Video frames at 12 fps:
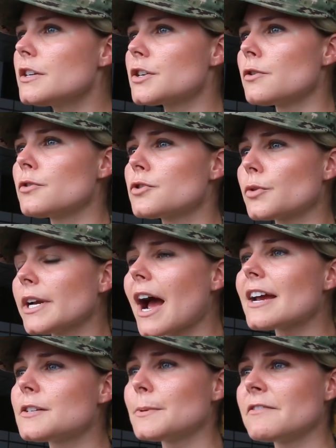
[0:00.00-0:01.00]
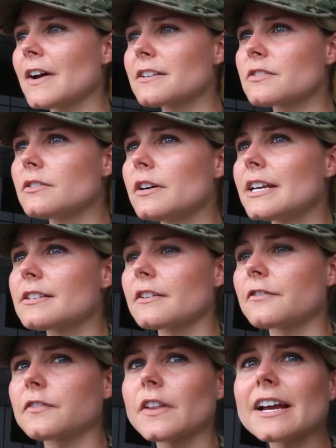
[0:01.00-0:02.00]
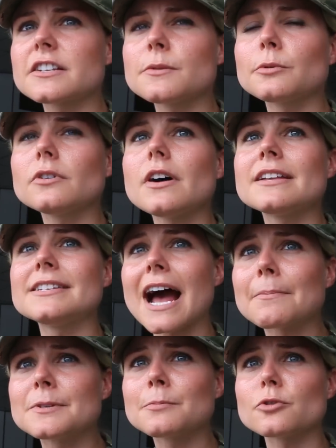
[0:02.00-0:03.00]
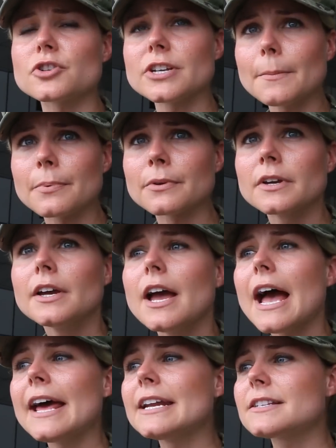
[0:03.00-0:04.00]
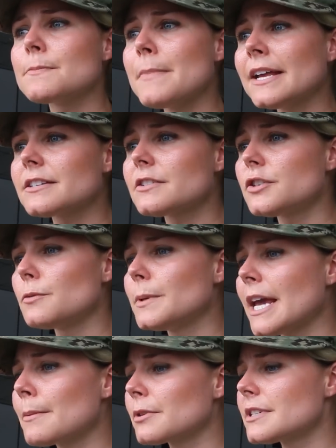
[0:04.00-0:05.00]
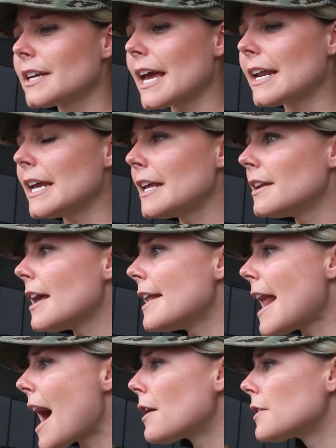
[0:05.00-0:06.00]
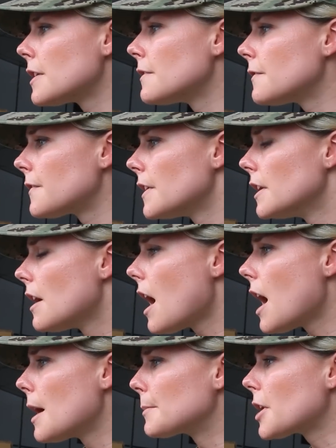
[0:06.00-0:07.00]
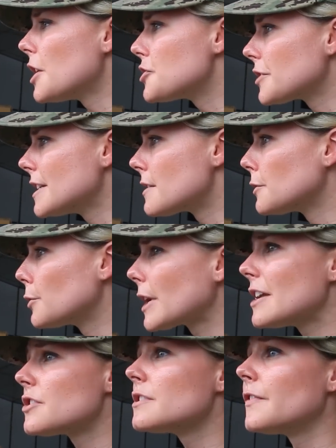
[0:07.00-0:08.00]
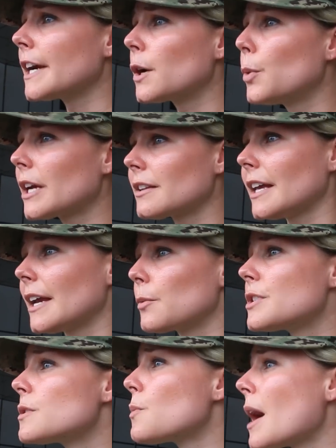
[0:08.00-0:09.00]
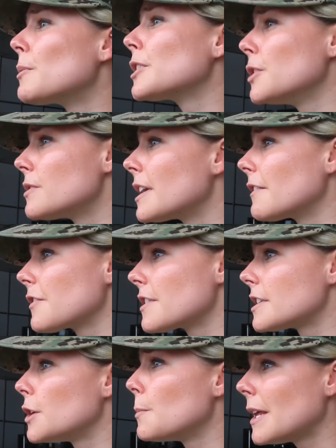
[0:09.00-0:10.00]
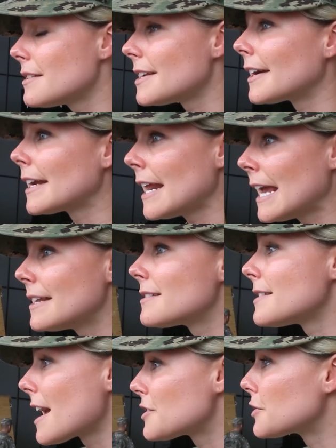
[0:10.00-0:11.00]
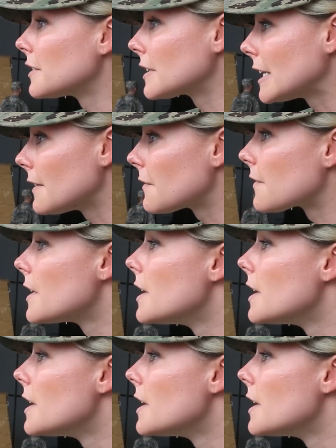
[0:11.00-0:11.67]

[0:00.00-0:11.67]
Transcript: So joint high-speed vessel, it's a flexible, adaptable ship, and it's meant to be able to get in and out of um, countries and locations very quickly, which is why we're using it for this humanitarian aid disaster relief